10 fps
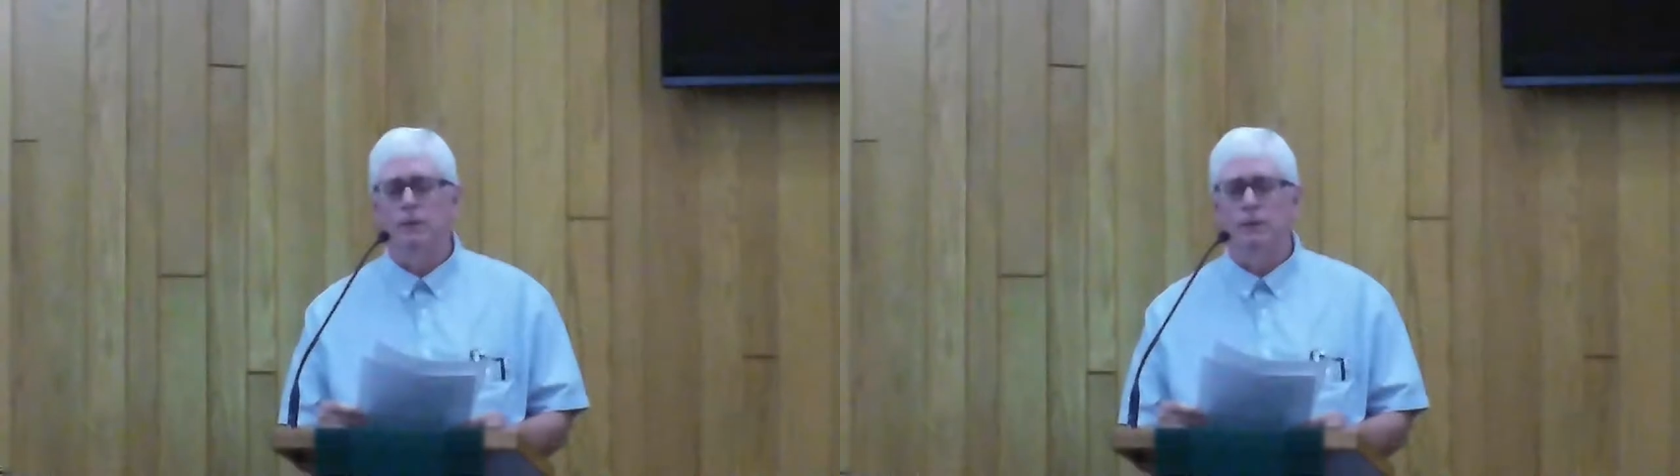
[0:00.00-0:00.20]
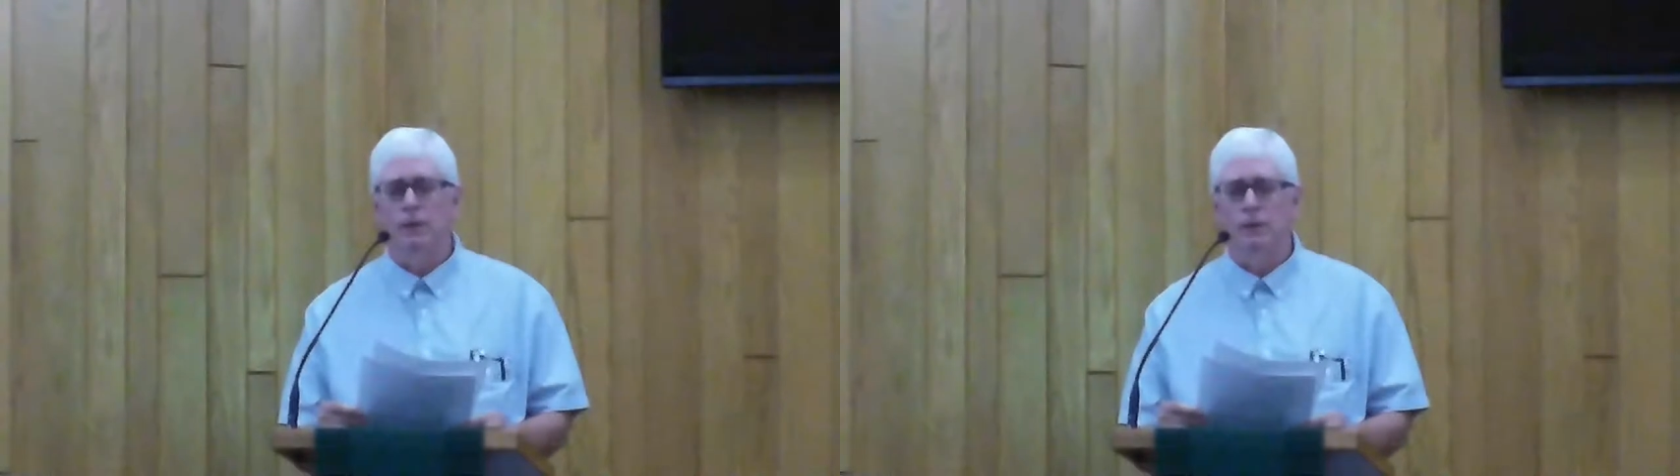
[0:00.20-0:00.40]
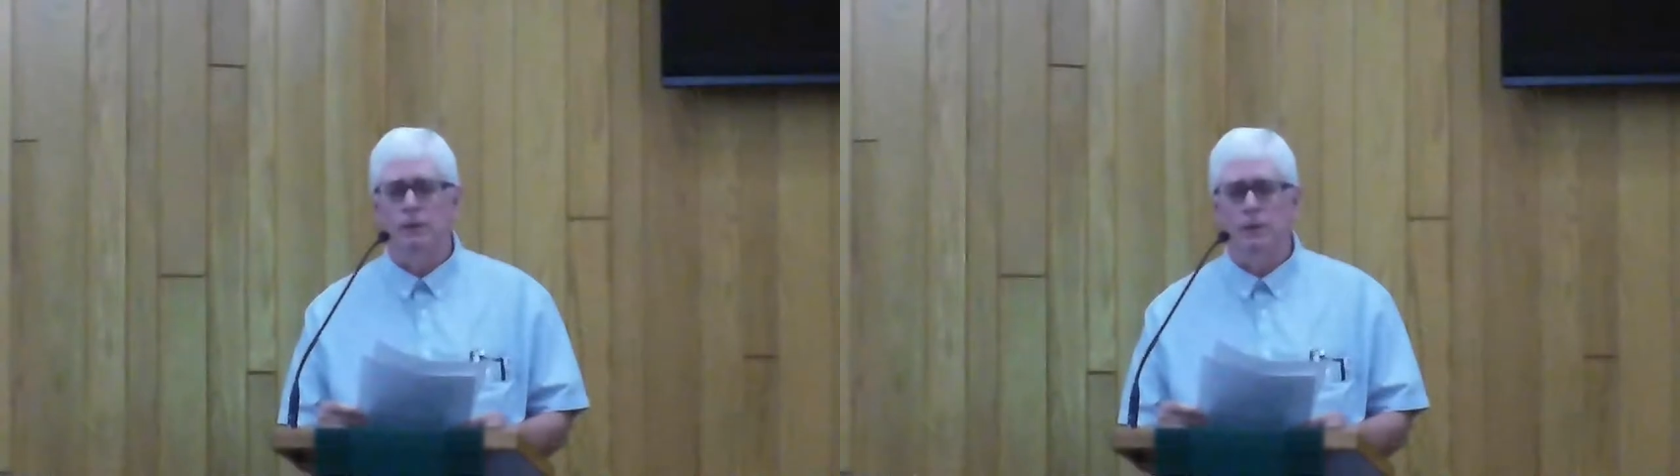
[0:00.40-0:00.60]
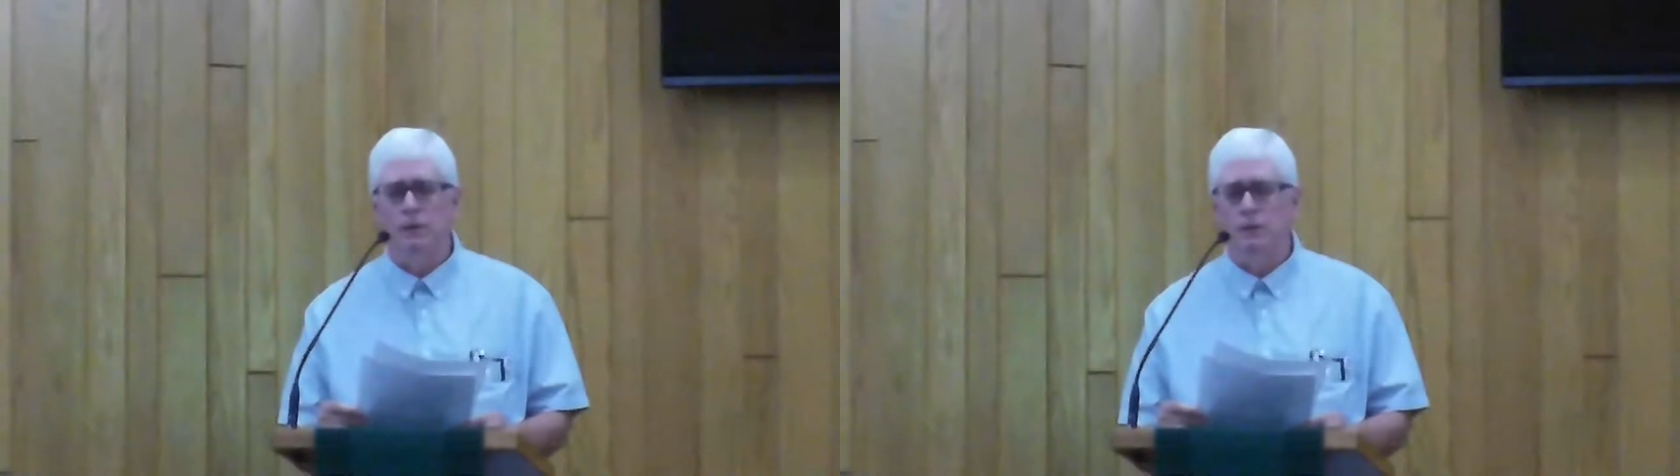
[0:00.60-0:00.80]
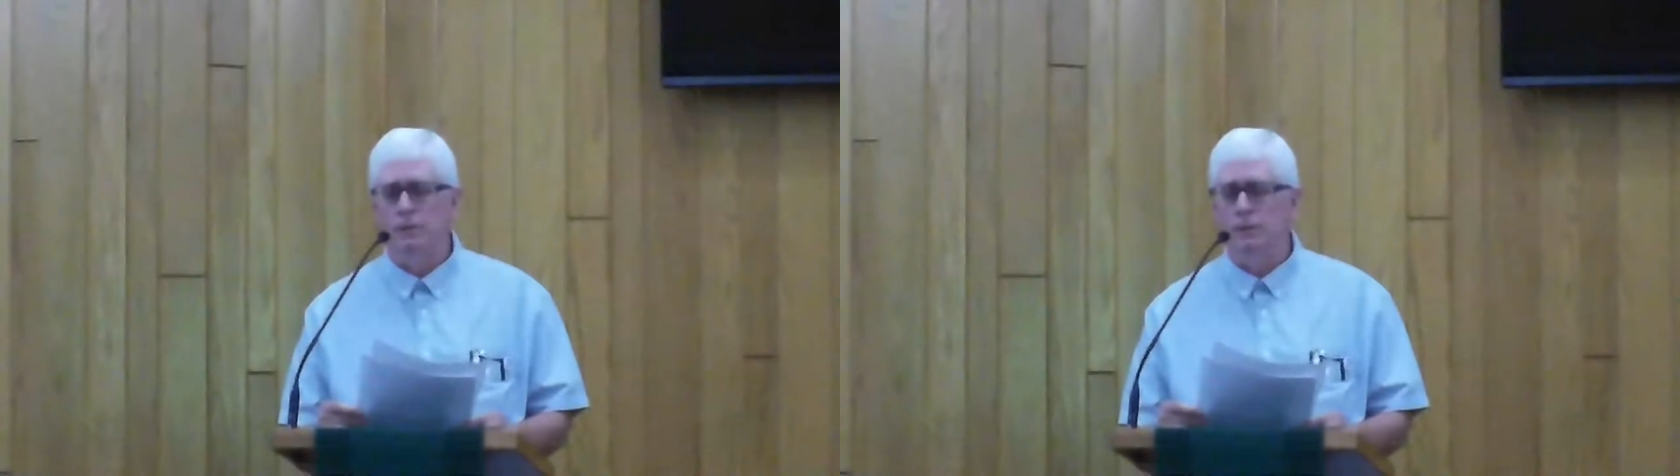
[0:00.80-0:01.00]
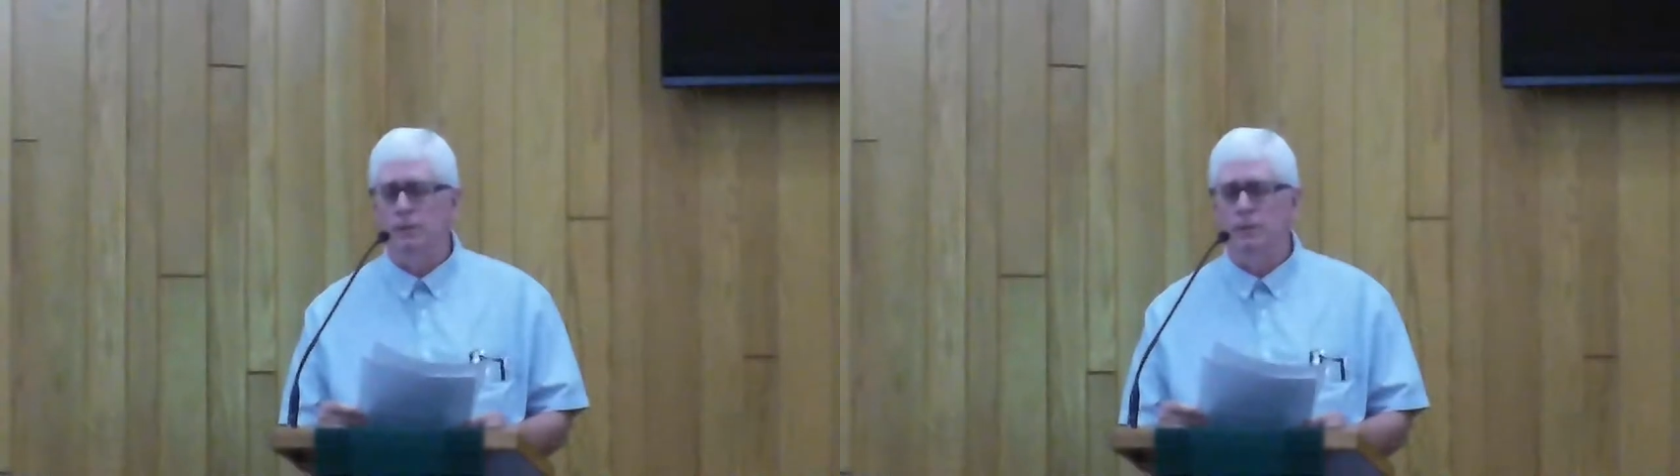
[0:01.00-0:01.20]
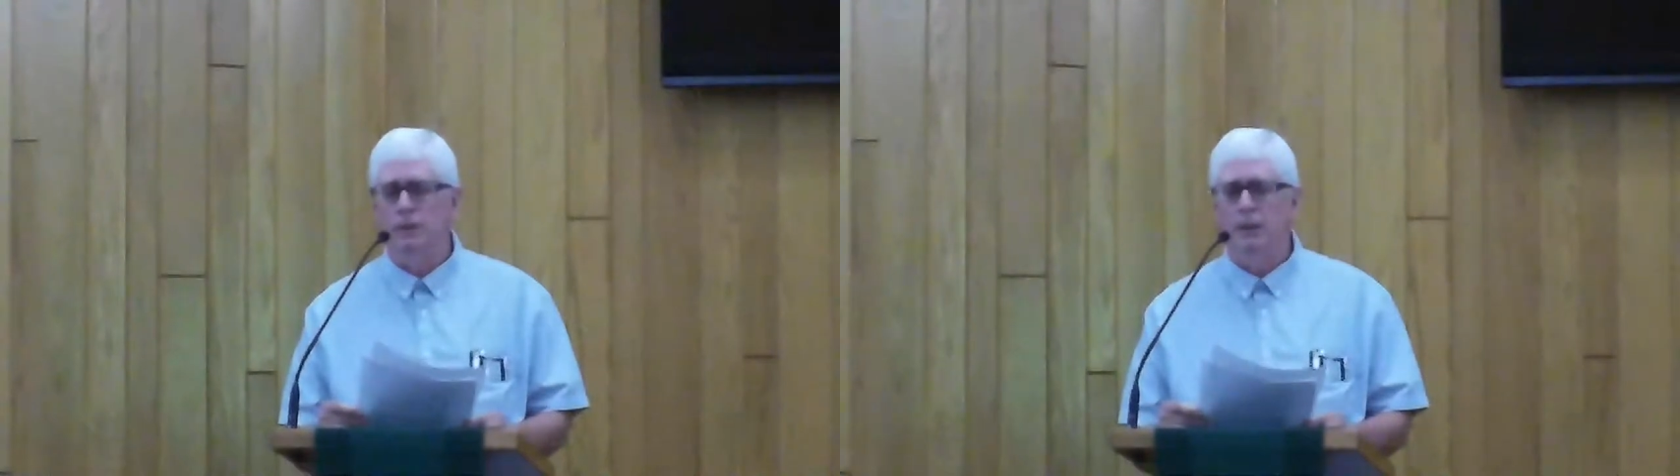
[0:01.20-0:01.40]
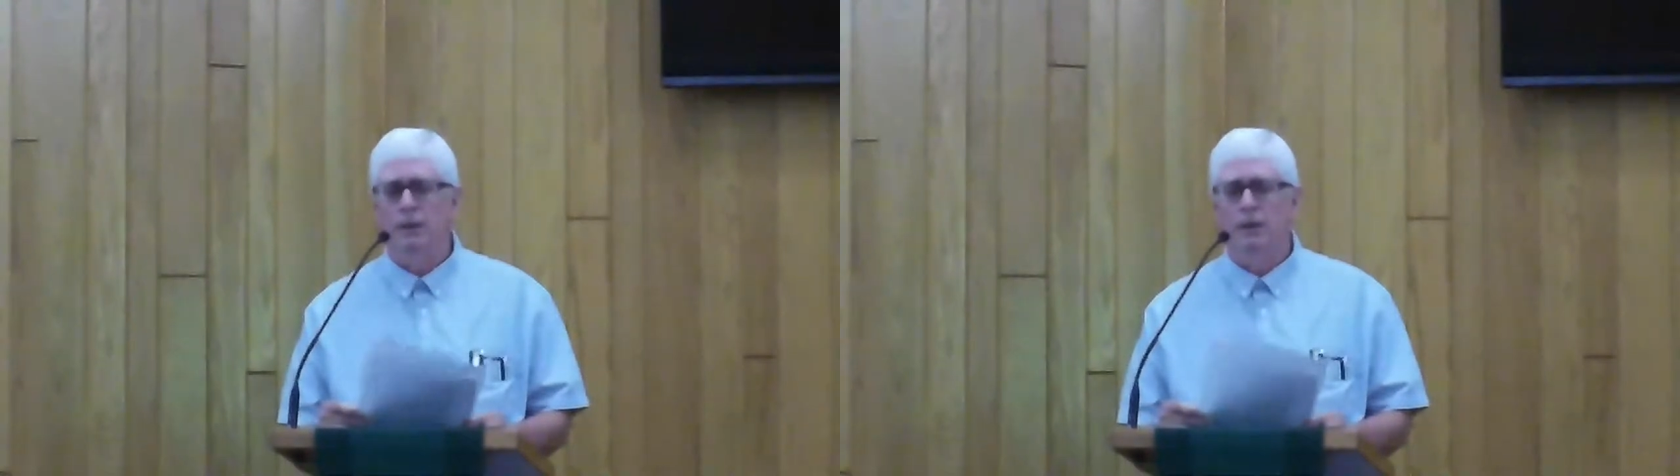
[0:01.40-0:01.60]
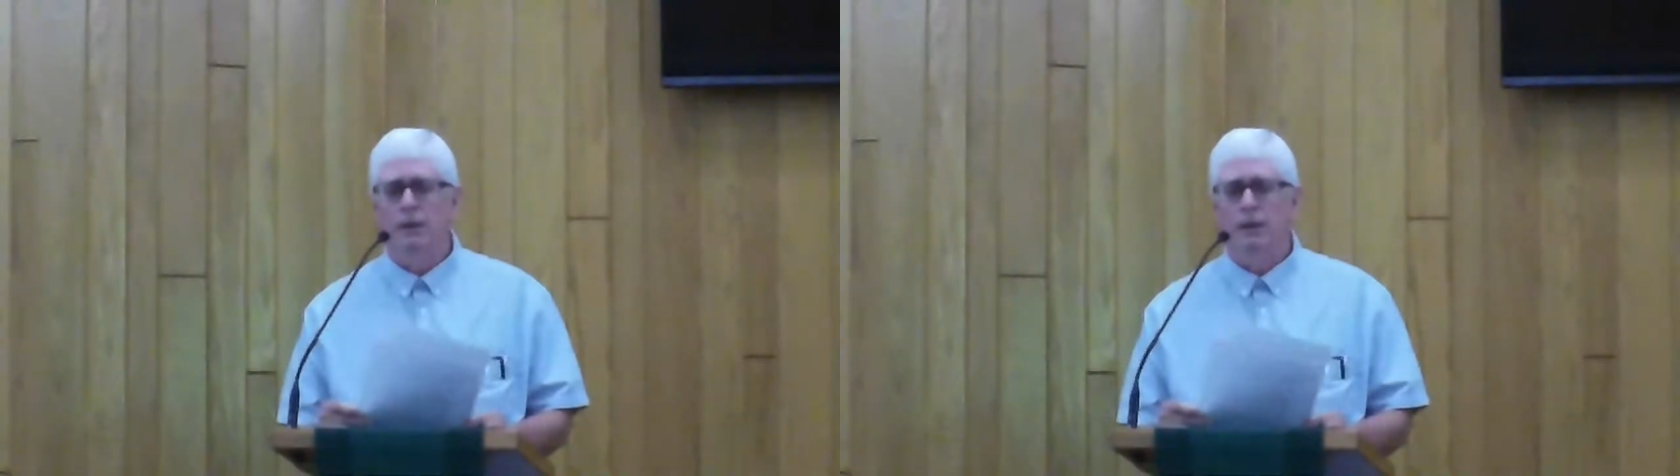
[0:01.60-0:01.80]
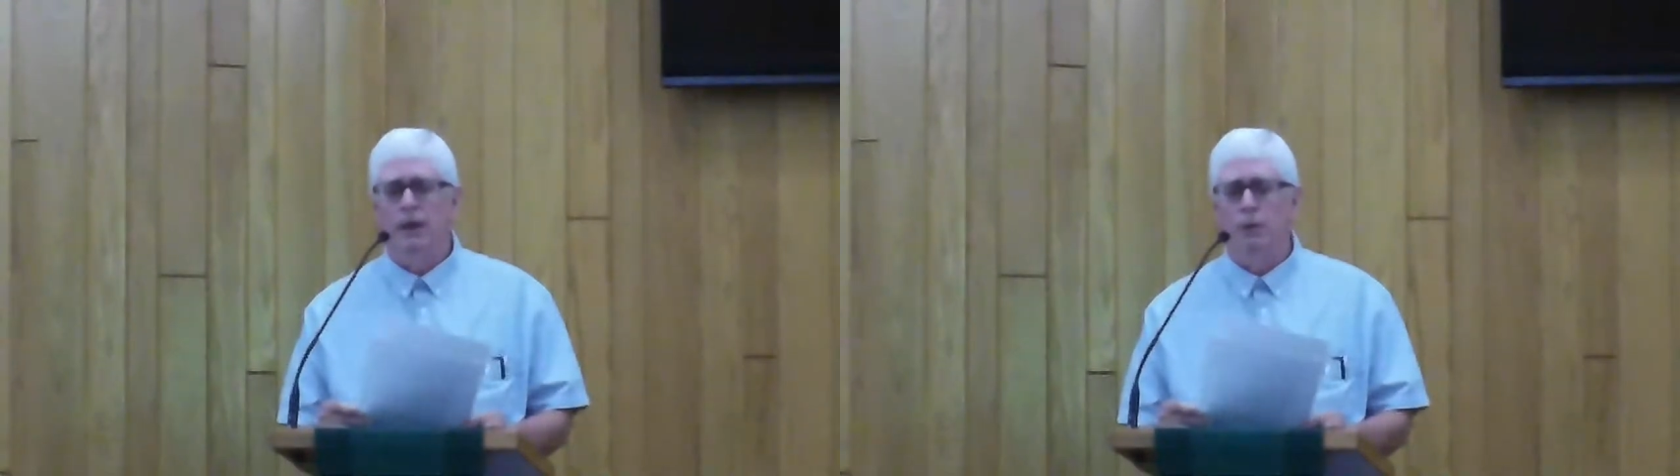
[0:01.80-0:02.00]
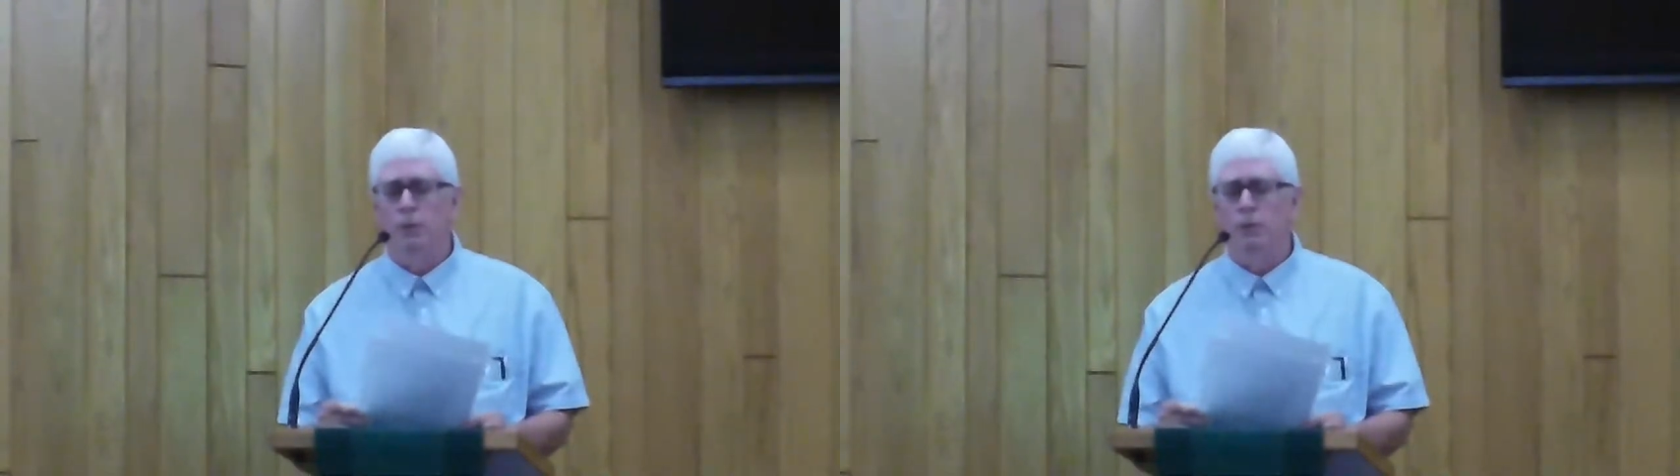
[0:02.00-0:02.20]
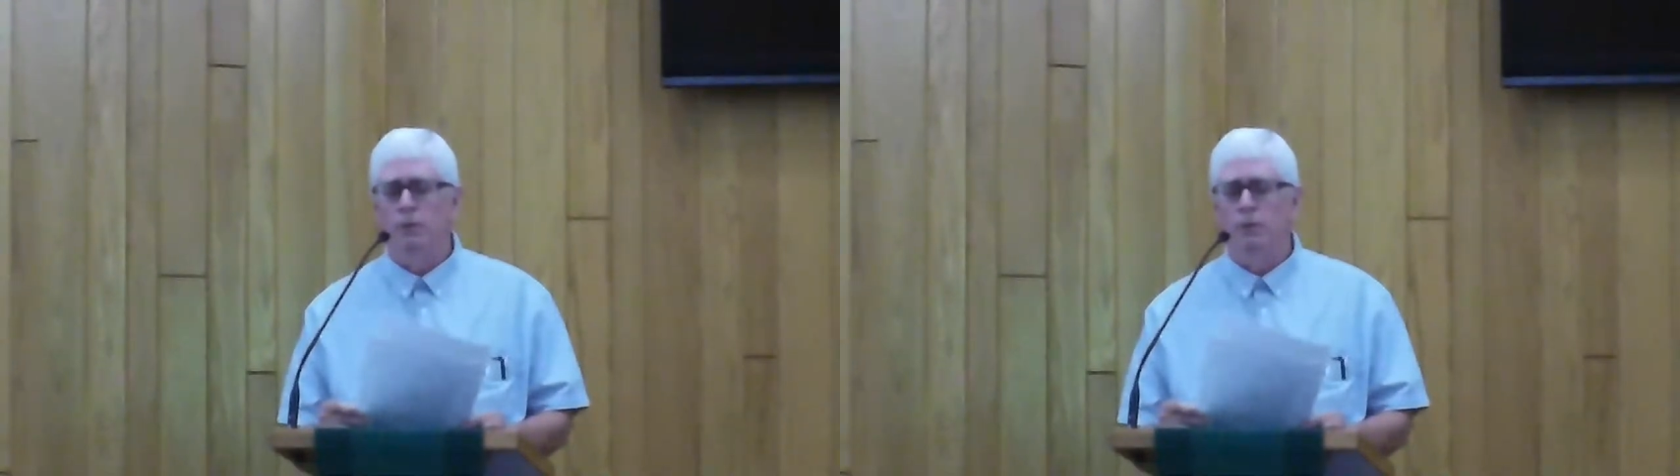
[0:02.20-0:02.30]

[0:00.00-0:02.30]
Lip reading: Sunday school, how we'll do